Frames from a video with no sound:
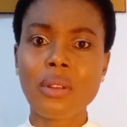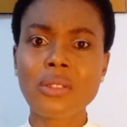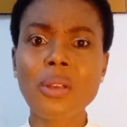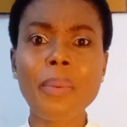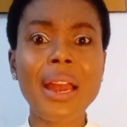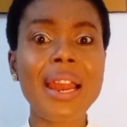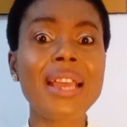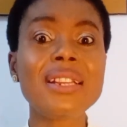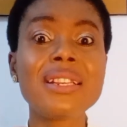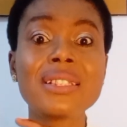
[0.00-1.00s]
Stop
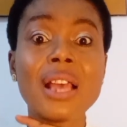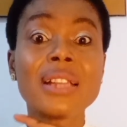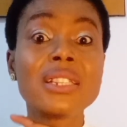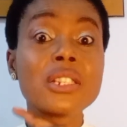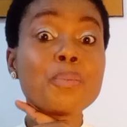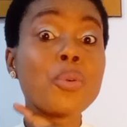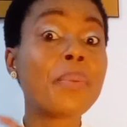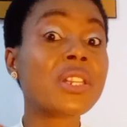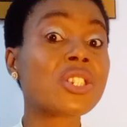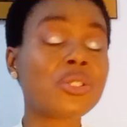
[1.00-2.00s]
allowing these
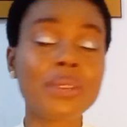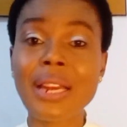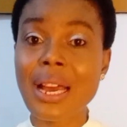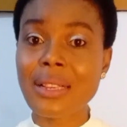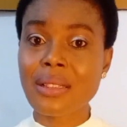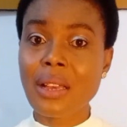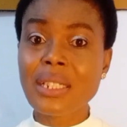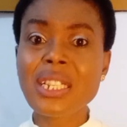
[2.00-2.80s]
pulpit traders,